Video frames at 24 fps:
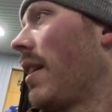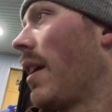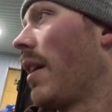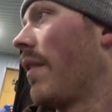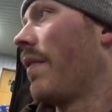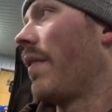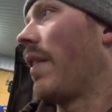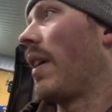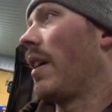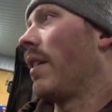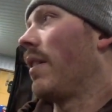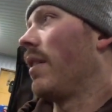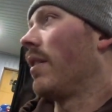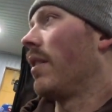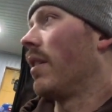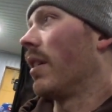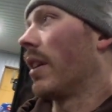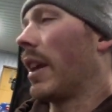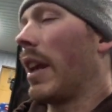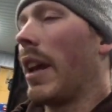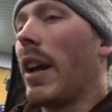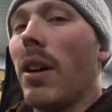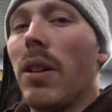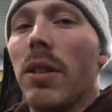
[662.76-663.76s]
that a
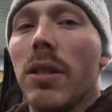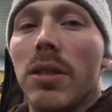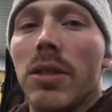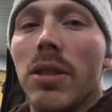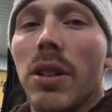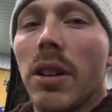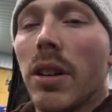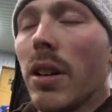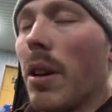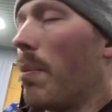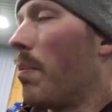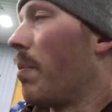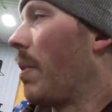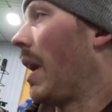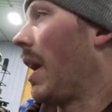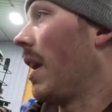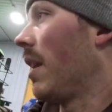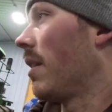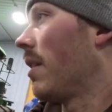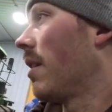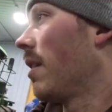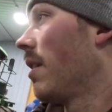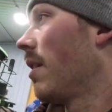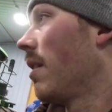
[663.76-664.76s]
gallon jug of
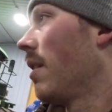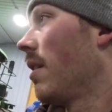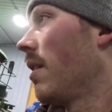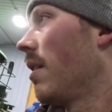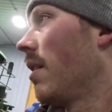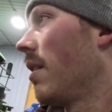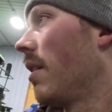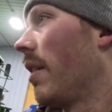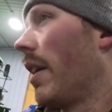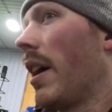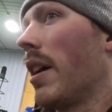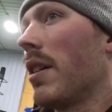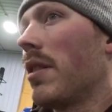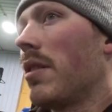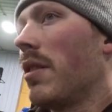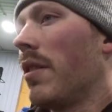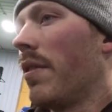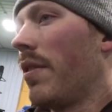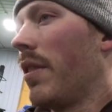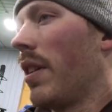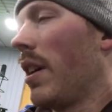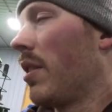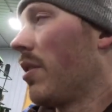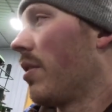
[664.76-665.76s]
paint last year
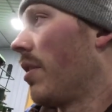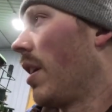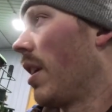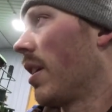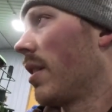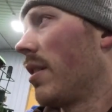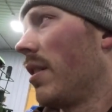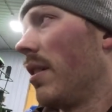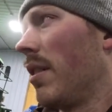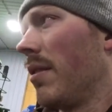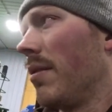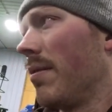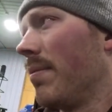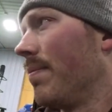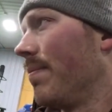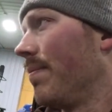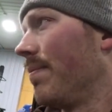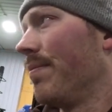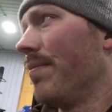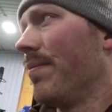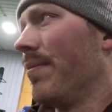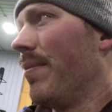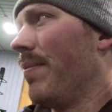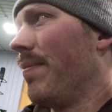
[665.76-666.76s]
for that tractor, and
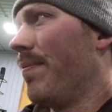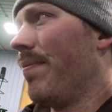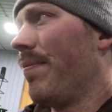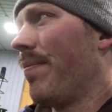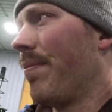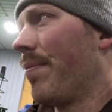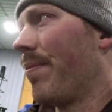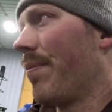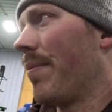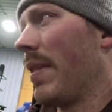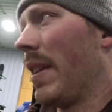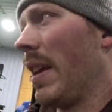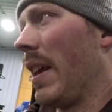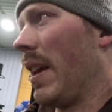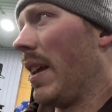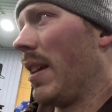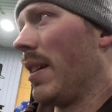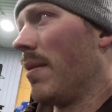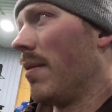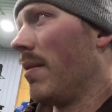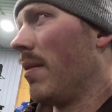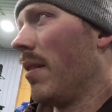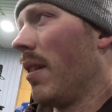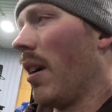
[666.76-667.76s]
it
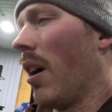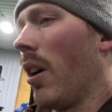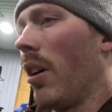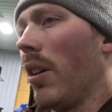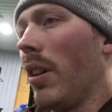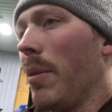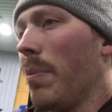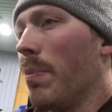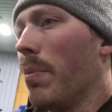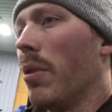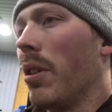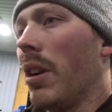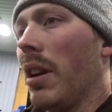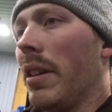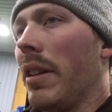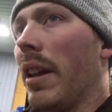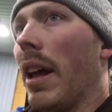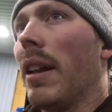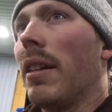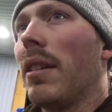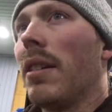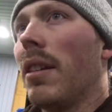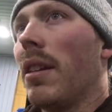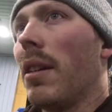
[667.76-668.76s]
hardly put a
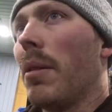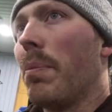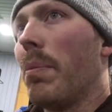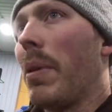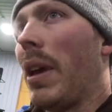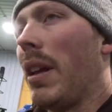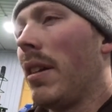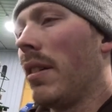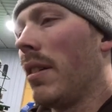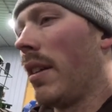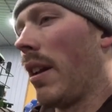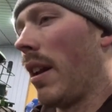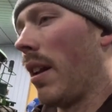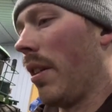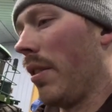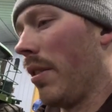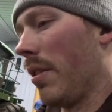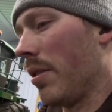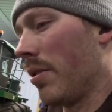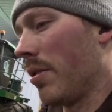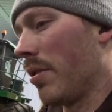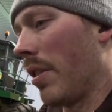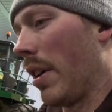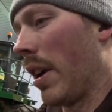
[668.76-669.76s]
dent in it painting that other
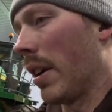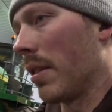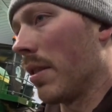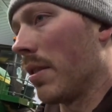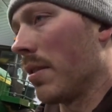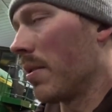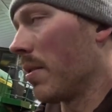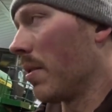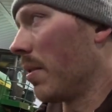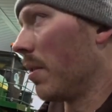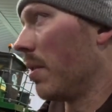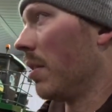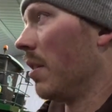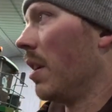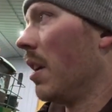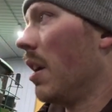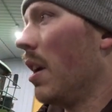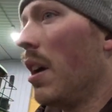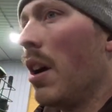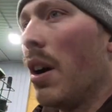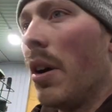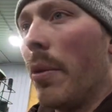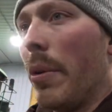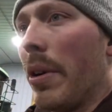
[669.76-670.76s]
tractor. So
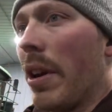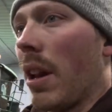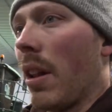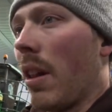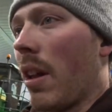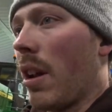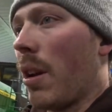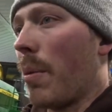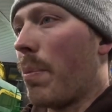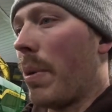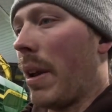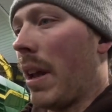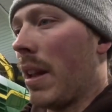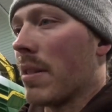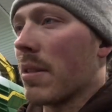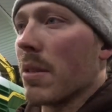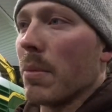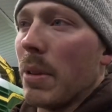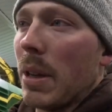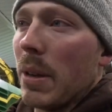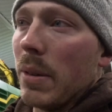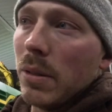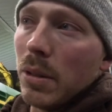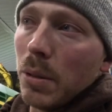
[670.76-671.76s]
we got a lot of paint, so
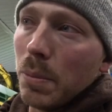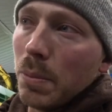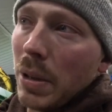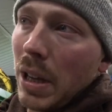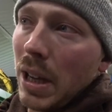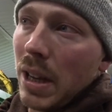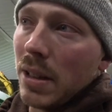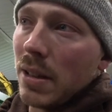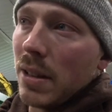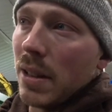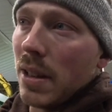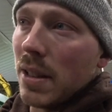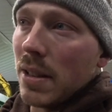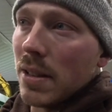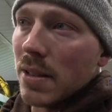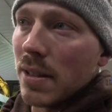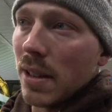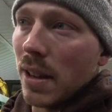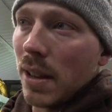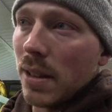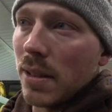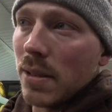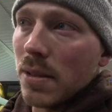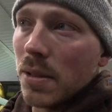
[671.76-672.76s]
maybe we'll paint the
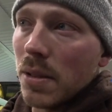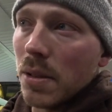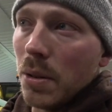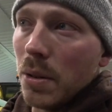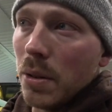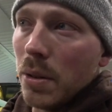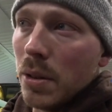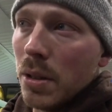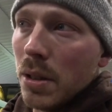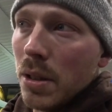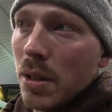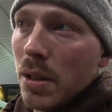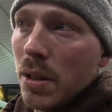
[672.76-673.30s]
insides too.